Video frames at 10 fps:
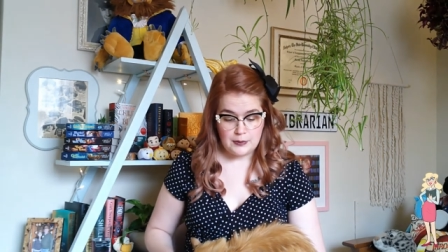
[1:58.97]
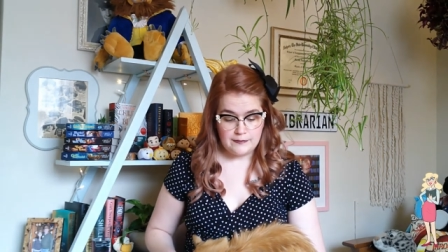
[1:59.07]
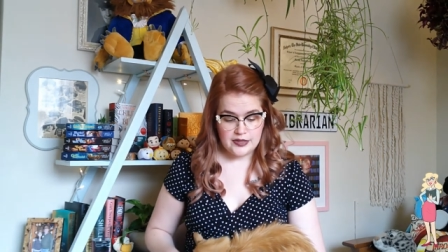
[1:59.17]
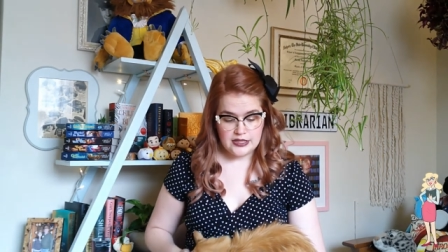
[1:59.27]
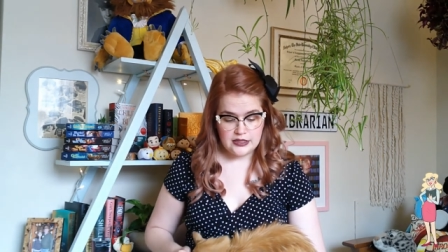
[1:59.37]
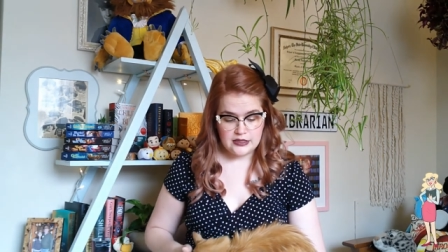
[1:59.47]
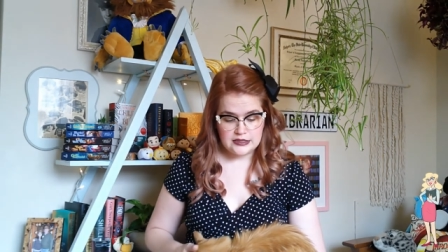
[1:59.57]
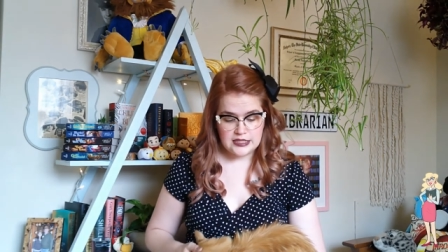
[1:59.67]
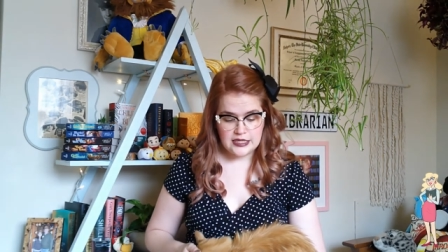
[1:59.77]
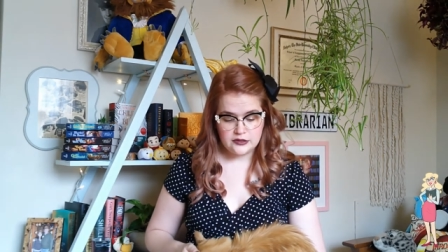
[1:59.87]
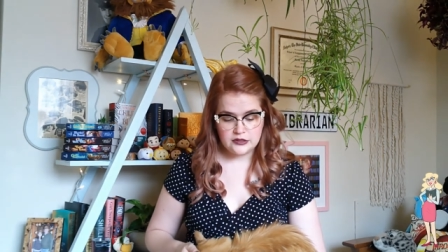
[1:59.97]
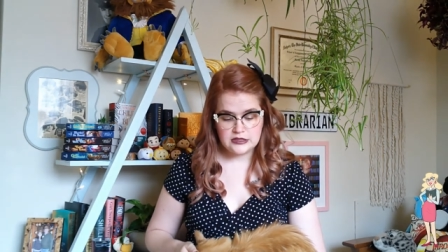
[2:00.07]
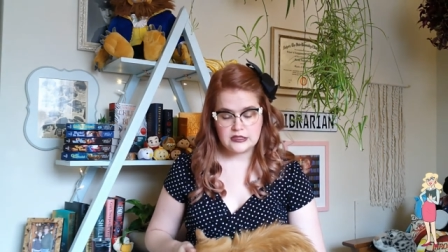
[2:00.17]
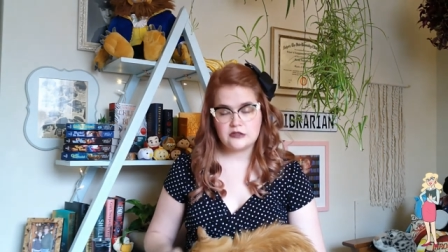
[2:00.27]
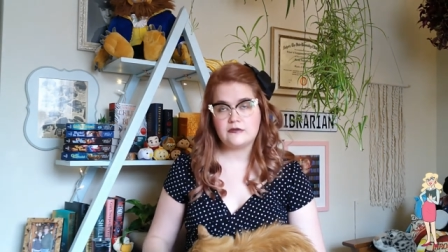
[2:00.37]
But it's handled
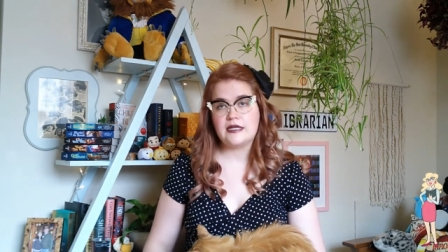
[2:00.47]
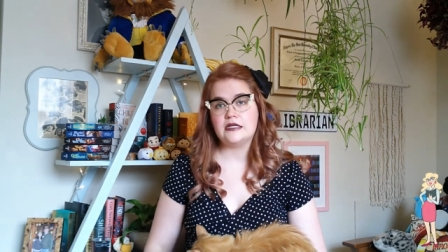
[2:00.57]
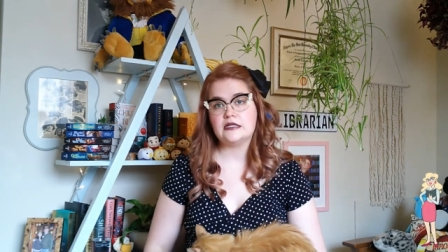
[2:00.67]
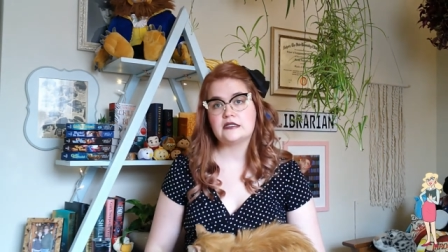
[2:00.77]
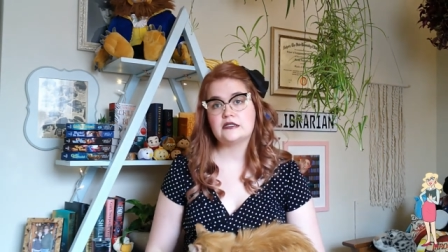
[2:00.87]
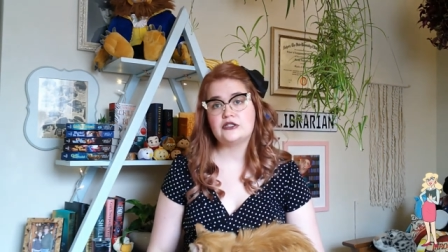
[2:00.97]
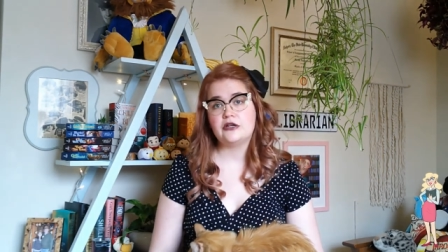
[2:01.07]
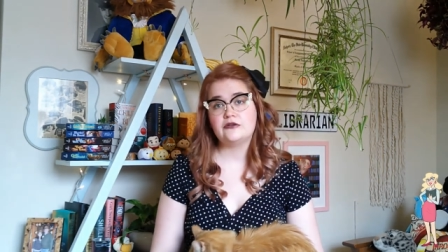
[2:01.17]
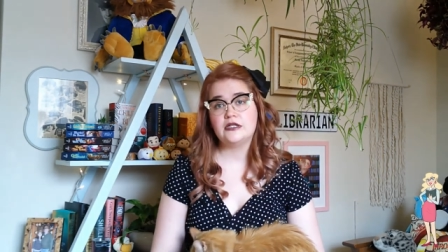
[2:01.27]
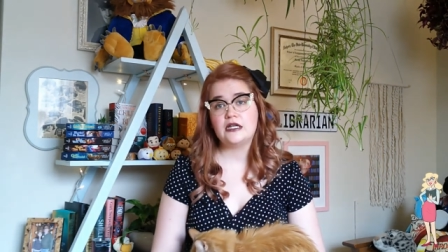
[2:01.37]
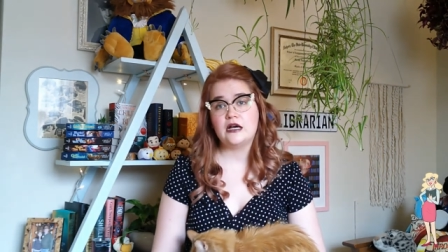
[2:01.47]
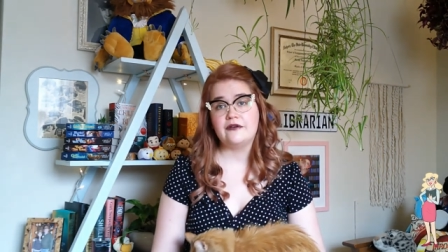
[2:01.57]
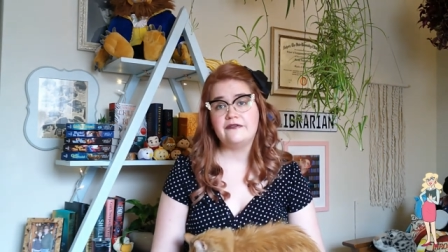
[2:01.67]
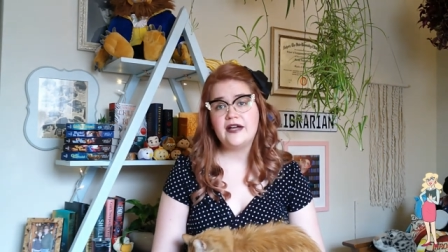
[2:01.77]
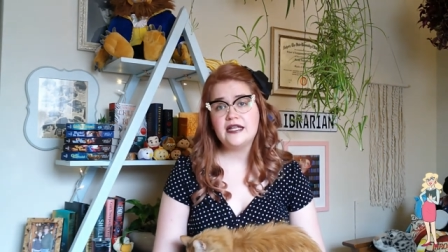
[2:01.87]
in such a way that it's generally
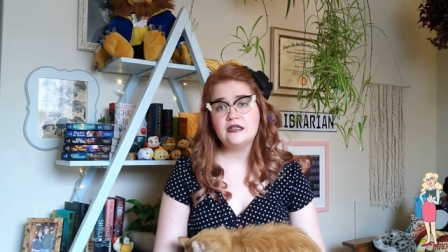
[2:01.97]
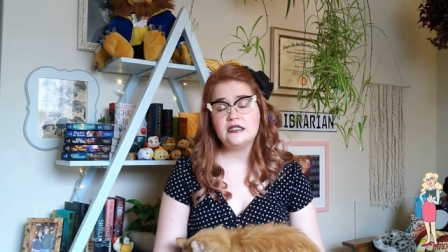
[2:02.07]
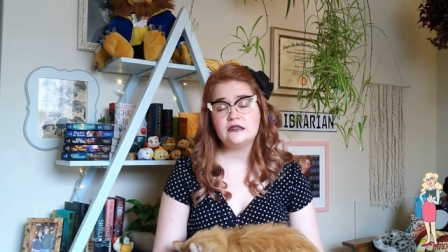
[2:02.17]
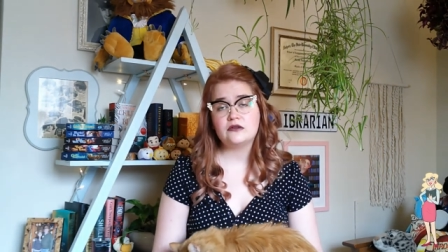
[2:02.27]
not violent